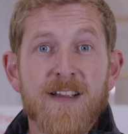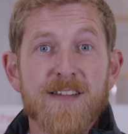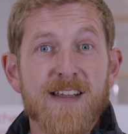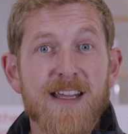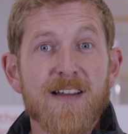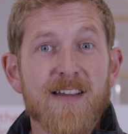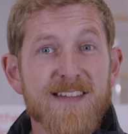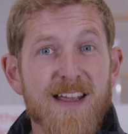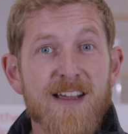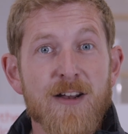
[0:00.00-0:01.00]
So Keylite has
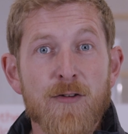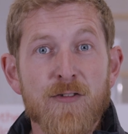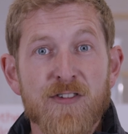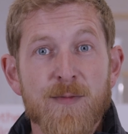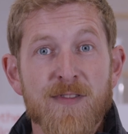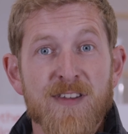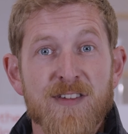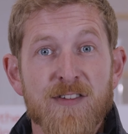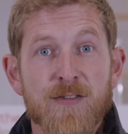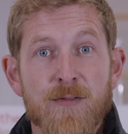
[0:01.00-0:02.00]
taken ownership of this
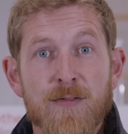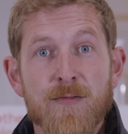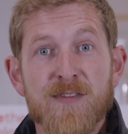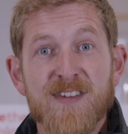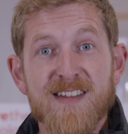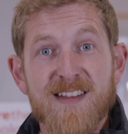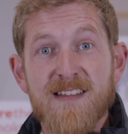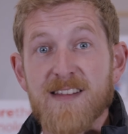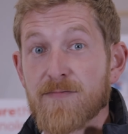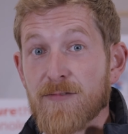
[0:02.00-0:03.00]
issue through its
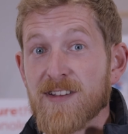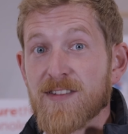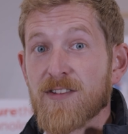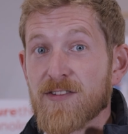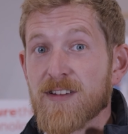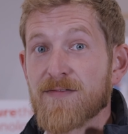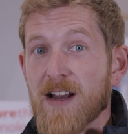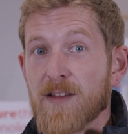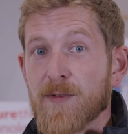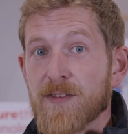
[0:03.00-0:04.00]
extensive research and
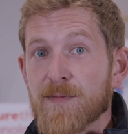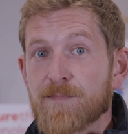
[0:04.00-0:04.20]
development.